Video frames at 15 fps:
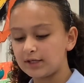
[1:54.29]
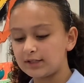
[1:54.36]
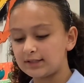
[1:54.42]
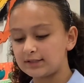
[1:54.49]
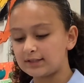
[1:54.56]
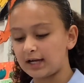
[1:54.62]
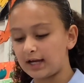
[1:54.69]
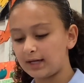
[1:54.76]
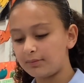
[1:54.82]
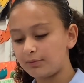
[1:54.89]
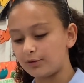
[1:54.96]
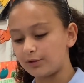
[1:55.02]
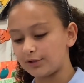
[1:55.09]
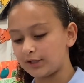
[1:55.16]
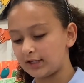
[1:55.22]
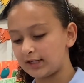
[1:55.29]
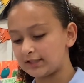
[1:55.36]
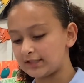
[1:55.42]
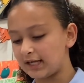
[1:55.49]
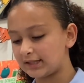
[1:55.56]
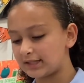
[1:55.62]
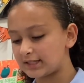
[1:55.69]
to tie up Horton and
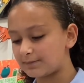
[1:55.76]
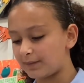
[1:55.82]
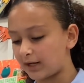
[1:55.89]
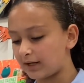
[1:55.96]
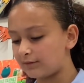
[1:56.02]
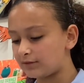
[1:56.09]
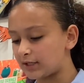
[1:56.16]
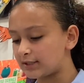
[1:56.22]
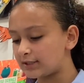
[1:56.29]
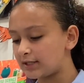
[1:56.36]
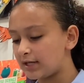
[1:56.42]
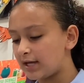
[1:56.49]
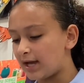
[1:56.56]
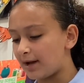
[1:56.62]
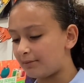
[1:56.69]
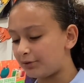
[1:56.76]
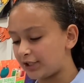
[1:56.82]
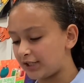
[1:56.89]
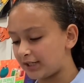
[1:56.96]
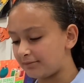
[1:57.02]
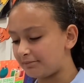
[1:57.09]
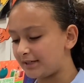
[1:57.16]
take the speck of dust and put it
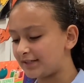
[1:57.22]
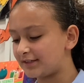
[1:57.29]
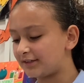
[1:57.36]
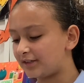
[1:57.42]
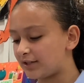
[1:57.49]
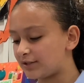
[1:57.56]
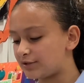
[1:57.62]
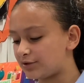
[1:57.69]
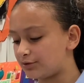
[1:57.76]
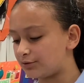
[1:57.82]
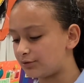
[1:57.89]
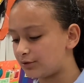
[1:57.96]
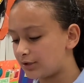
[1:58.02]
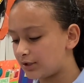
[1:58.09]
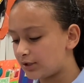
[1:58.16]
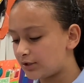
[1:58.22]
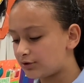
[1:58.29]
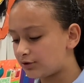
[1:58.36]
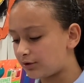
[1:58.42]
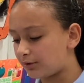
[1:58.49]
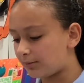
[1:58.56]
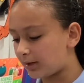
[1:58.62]
in bezelnut stew.
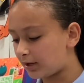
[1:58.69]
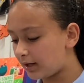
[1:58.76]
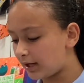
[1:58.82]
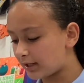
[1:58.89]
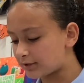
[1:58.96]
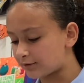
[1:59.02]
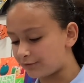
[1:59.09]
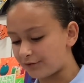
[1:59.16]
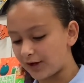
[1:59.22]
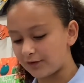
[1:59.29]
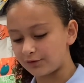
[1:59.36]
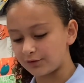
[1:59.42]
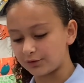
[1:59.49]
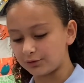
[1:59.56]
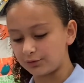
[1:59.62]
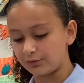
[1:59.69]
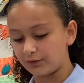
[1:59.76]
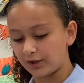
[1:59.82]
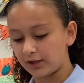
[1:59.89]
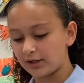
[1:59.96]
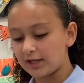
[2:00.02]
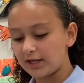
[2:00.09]
So the mayor had to fight for
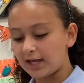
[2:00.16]
Whoville.